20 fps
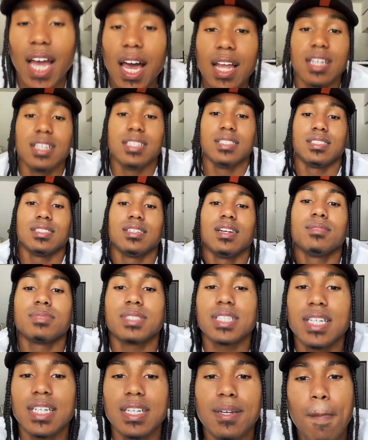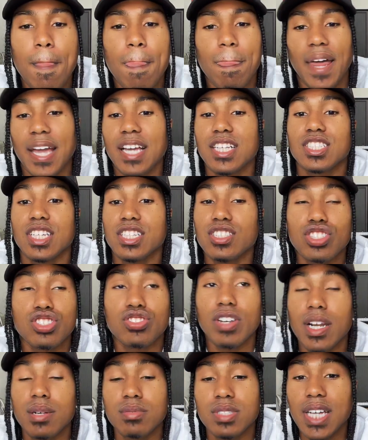It's a challenge, you know what I'm saying?
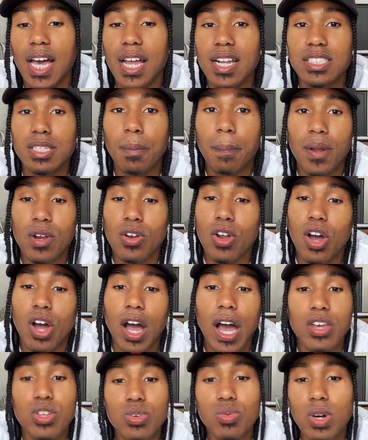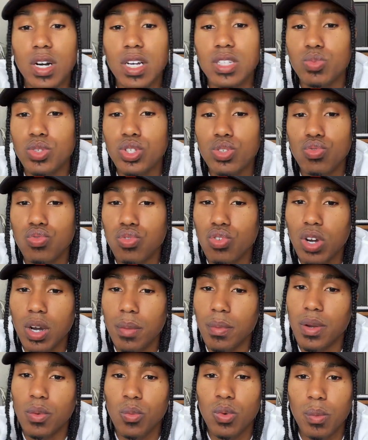Like it's a straight up challenge, depending on how you was
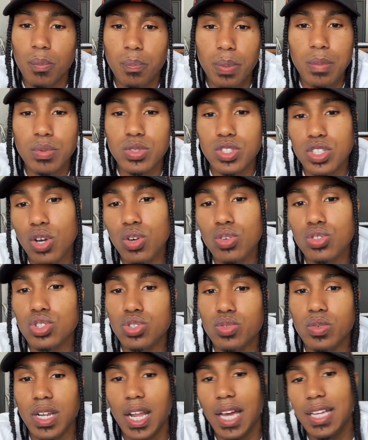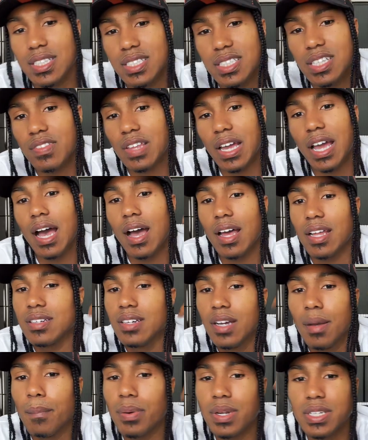when you grew up and what people told you and like the
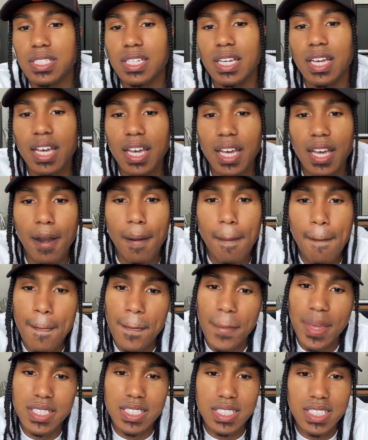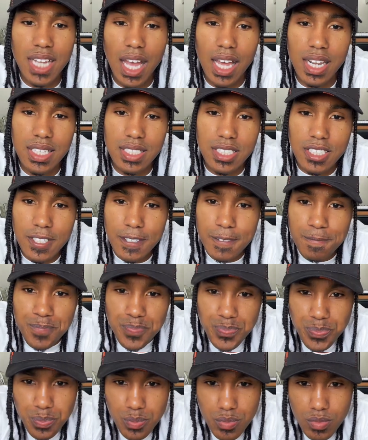stuff that got put into your head. It's a
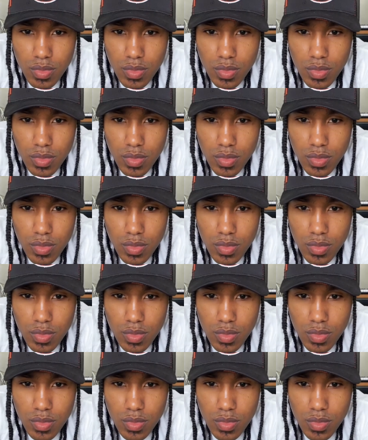challenge.